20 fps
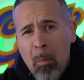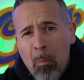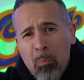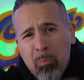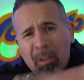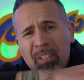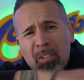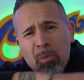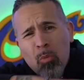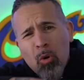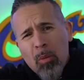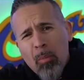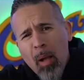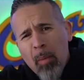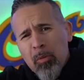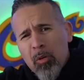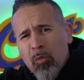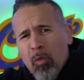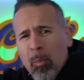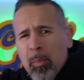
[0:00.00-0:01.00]
Blessing one of my
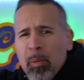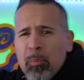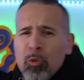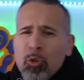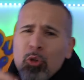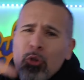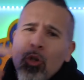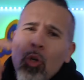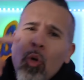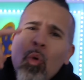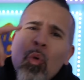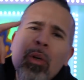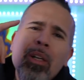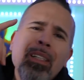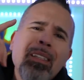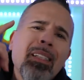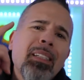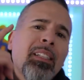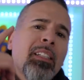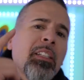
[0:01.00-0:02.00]
beautiful peoples, you know who it
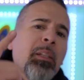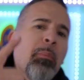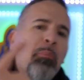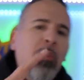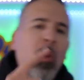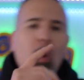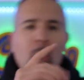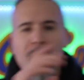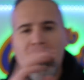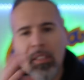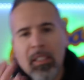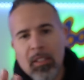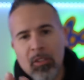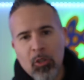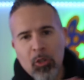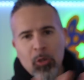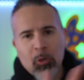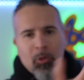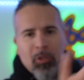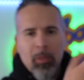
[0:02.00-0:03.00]
is, it's your boy, C to
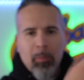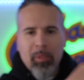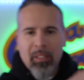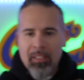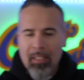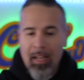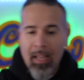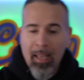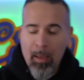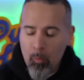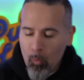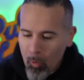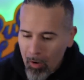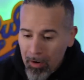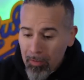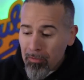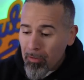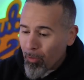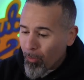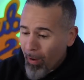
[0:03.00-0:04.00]
the U to the B to the A. What
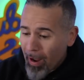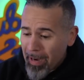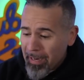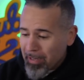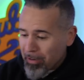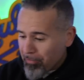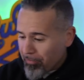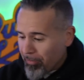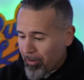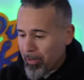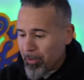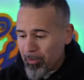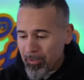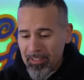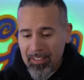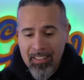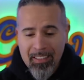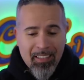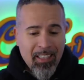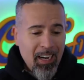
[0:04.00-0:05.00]
a variety of
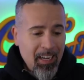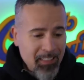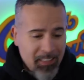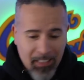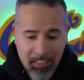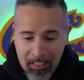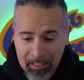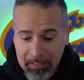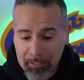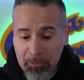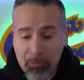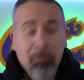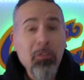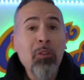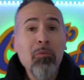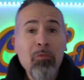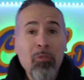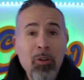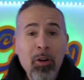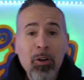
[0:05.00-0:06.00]
fragrances that I selected
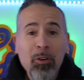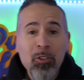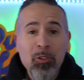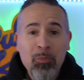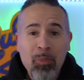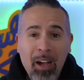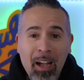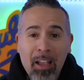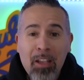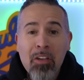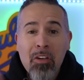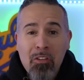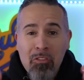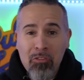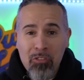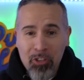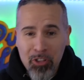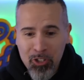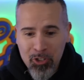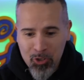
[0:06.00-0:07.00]
from Fragrancebuy
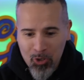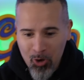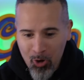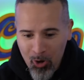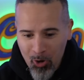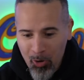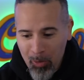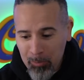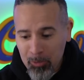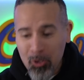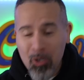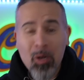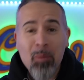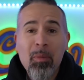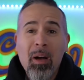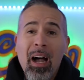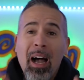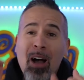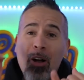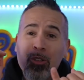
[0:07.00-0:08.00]
for this haul. I'm talking
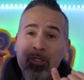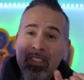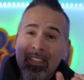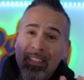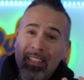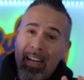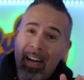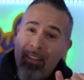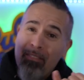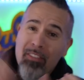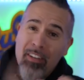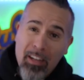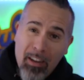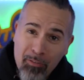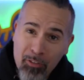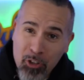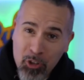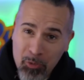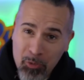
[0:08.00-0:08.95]
about houses that I've never